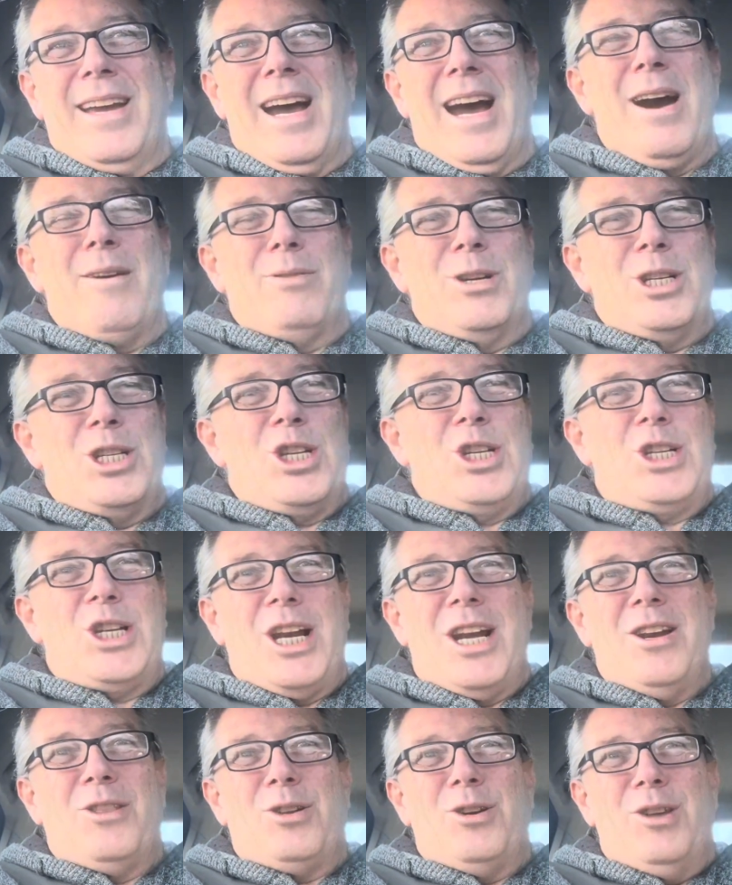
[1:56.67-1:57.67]
I was
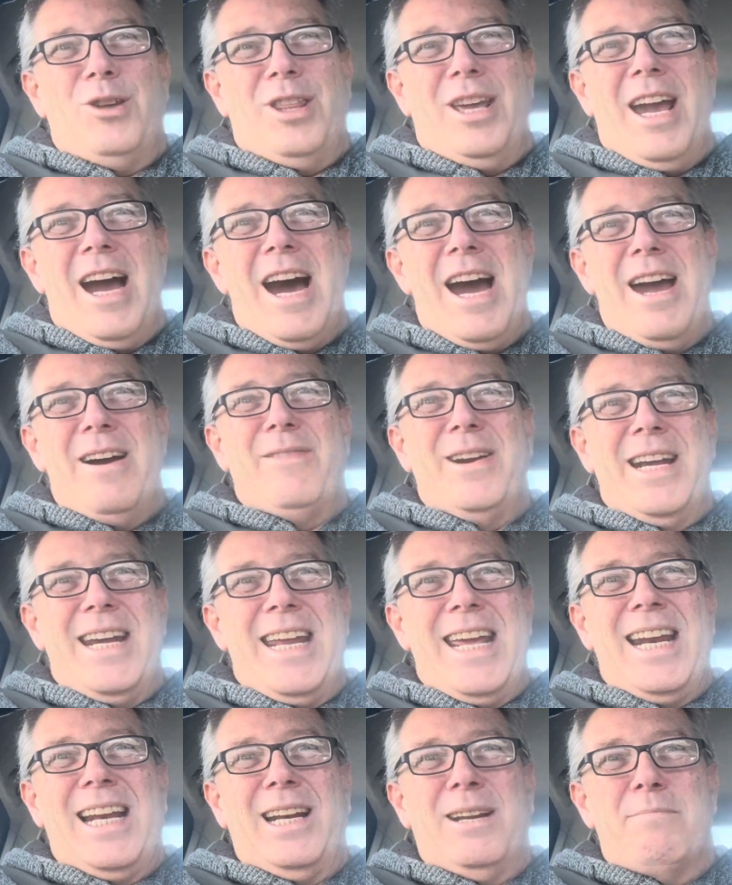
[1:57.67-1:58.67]
shitting through the eye of a
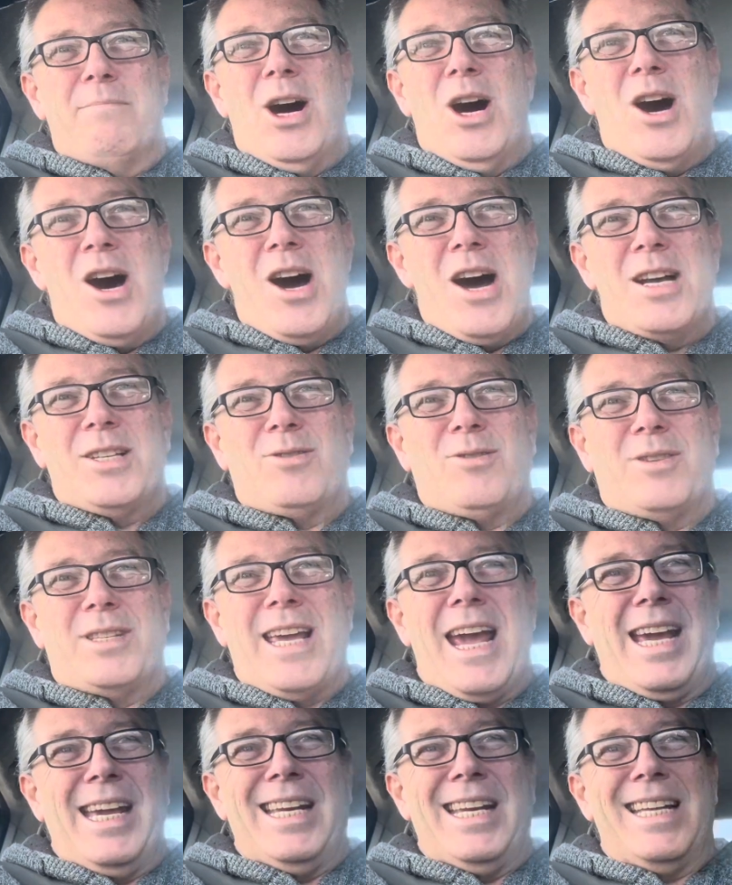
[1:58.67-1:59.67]
needle and my ass was
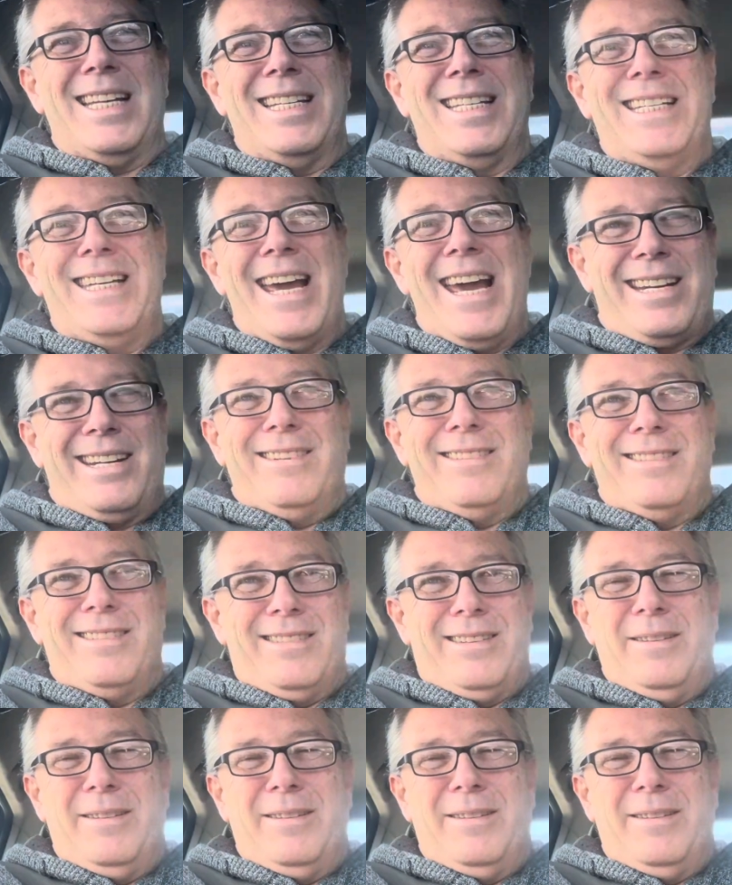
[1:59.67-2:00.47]
hanging in tatters.